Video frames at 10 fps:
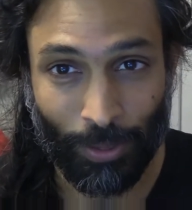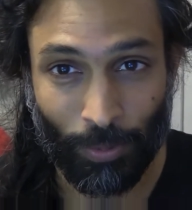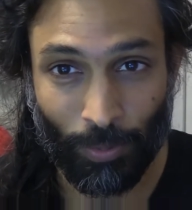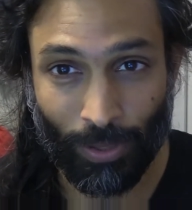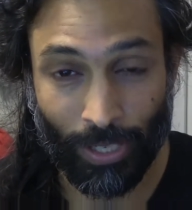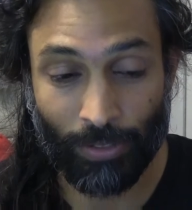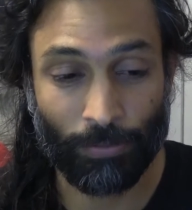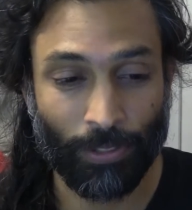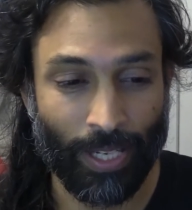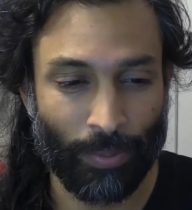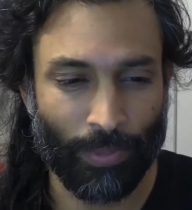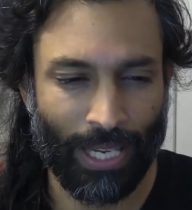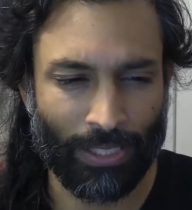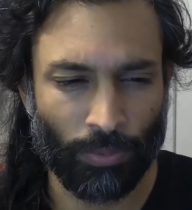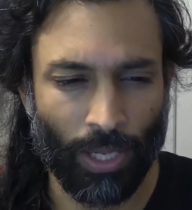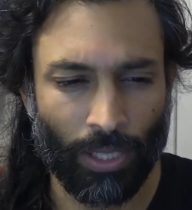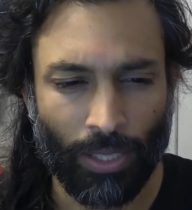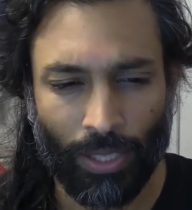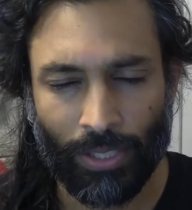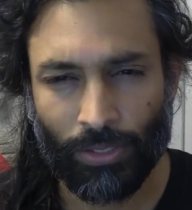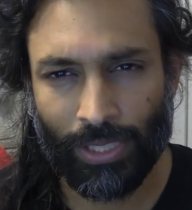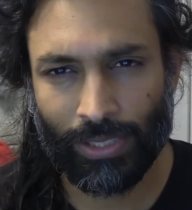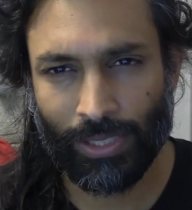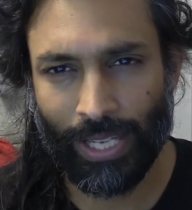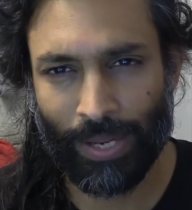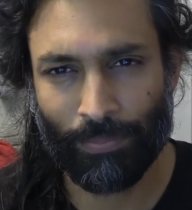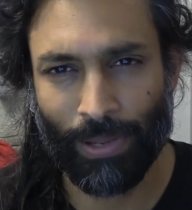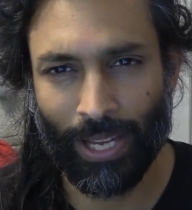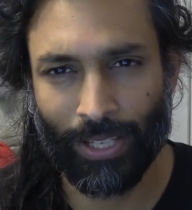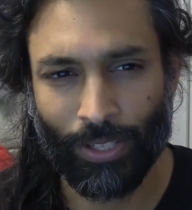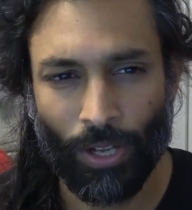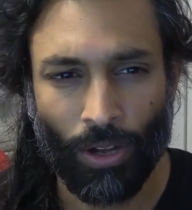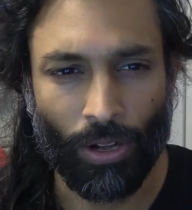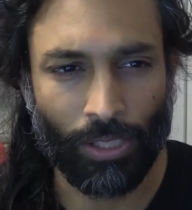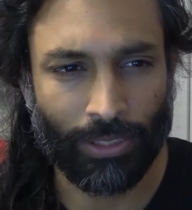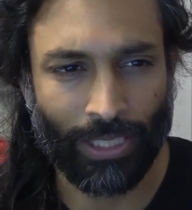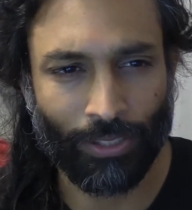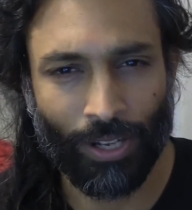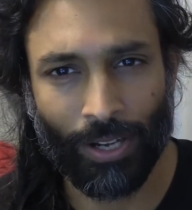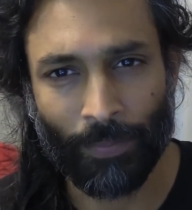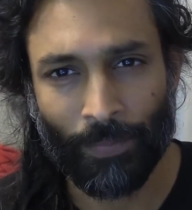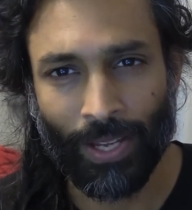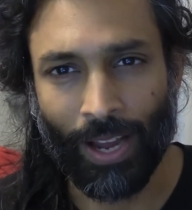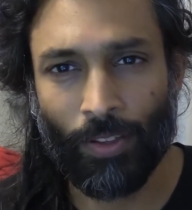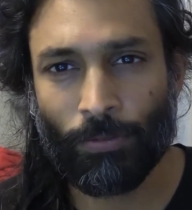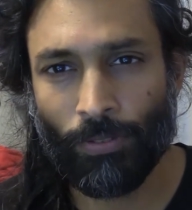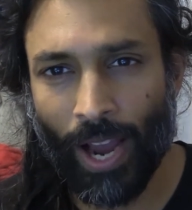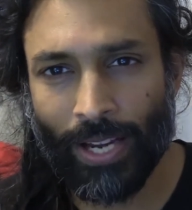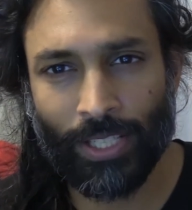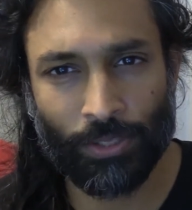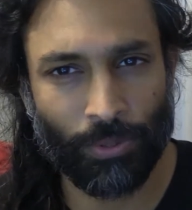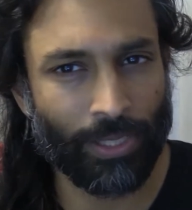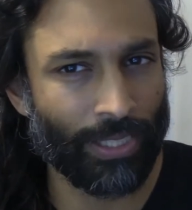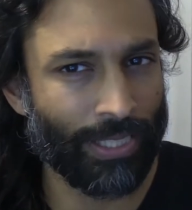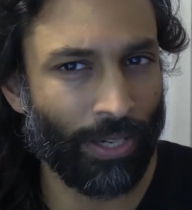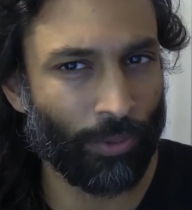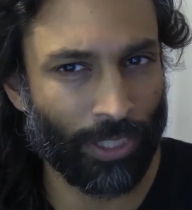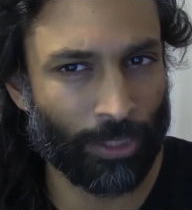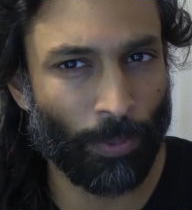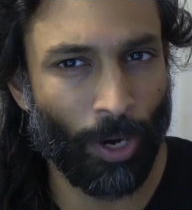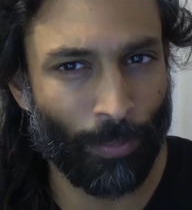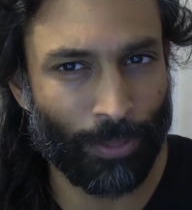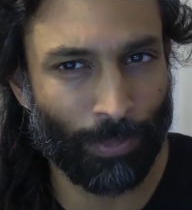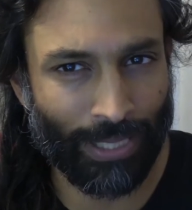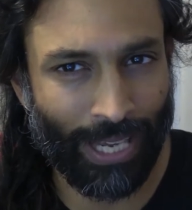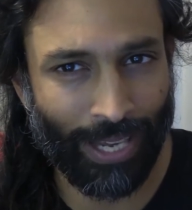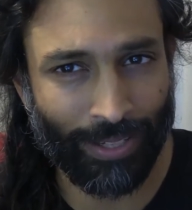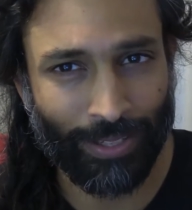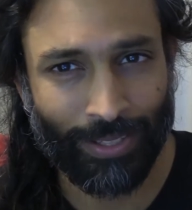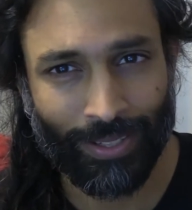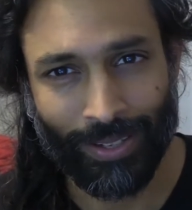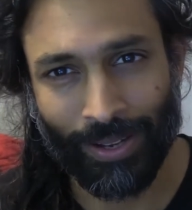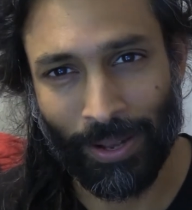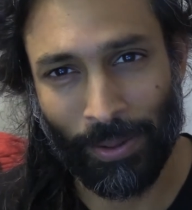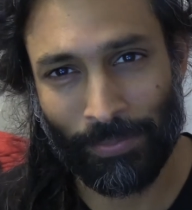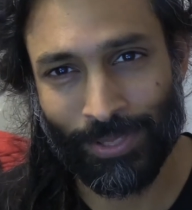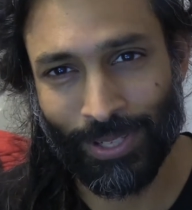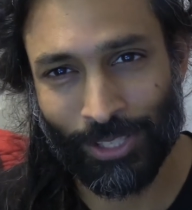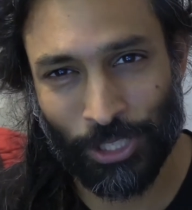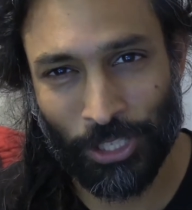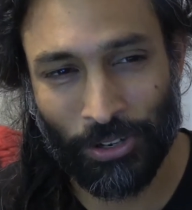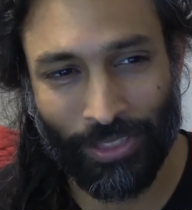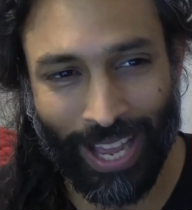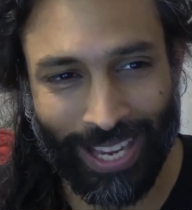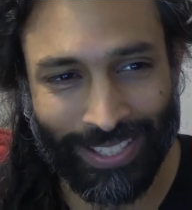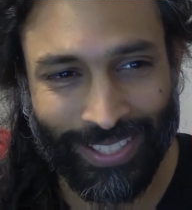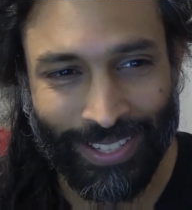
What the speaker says: were inflamed as well. So I just lay in bed all day long. And then Friday is really the day when the experiment began. So I'll share that.